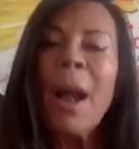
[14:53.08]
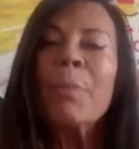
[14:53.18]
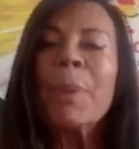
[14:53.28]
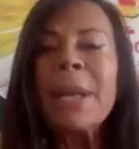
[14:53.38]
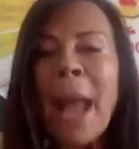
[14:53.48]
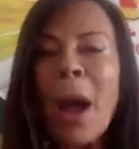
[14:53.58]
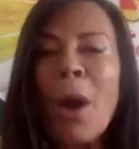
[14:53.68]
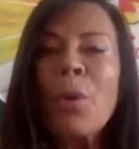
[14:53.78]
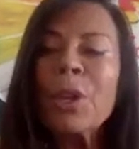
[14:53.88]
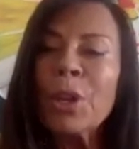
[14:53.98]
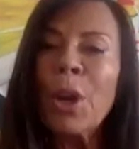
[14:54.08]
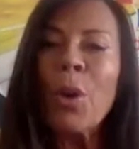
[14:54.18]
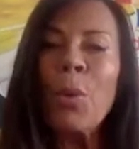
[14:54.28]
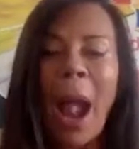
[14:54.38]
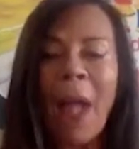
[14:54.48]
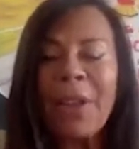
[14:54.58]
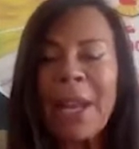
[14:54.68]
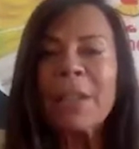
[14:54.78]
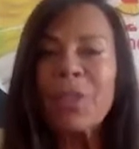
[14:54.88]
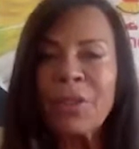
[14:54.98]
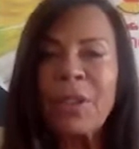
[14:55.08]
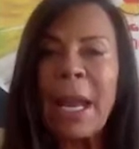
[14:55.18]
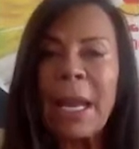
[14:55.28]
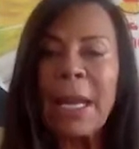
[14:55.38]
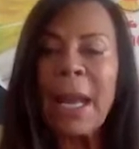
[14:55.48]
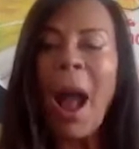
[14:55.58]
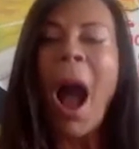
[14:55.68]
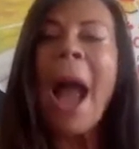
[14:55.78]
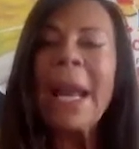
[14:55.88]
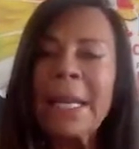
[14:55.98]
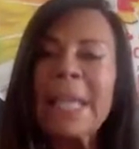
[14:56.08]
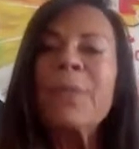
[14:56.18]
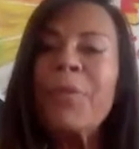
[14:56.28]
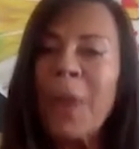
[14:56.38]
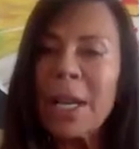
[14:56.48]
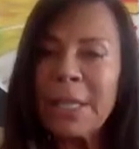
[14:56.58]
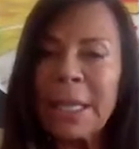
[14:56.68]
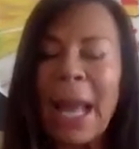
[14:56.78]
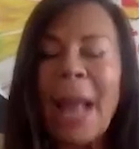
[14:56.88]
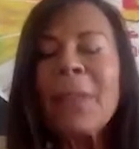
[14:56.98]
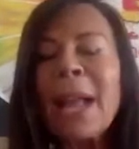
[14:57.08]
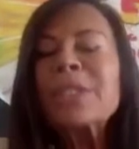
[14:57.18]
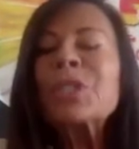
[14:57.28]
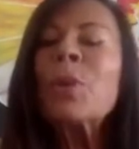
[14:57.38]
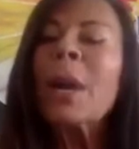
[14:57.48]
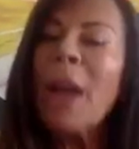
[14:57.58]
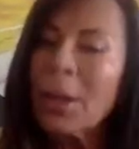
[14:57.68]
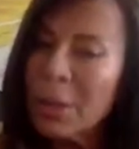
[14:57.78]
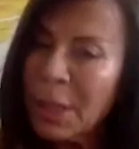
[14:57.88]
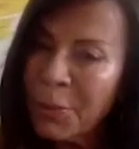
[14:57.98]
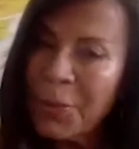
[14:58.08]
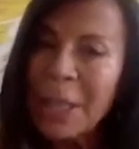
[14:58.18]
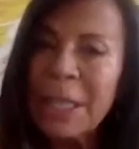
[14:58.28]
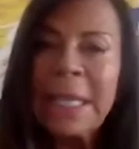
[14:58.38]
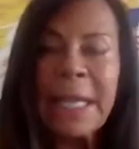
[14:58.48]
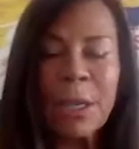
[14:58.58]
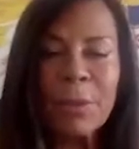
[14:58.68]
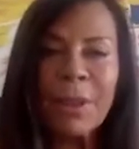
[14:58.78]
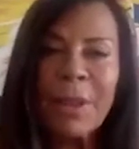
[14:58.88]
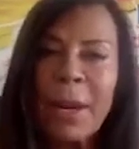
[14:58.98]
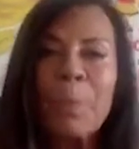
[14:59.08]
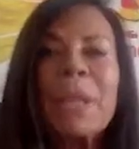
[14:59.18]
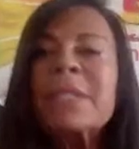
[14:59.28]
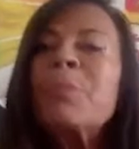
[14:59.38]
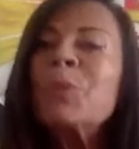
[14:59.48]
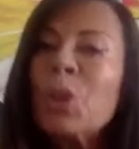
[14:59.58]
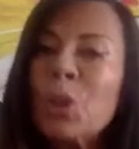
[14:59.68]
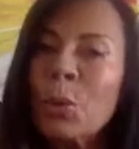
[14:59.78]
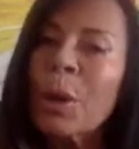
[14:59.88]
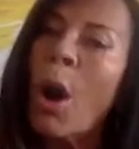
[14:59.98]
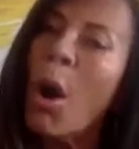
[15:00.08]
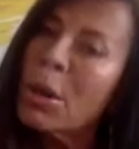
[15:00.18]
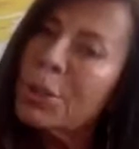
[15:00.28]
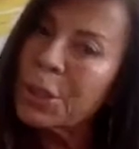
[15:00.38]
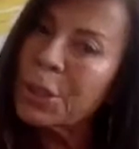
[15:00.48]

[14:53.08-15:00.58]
But now, at the end of the day, I need funding. And last year I got a little funding here and there because I'm new also.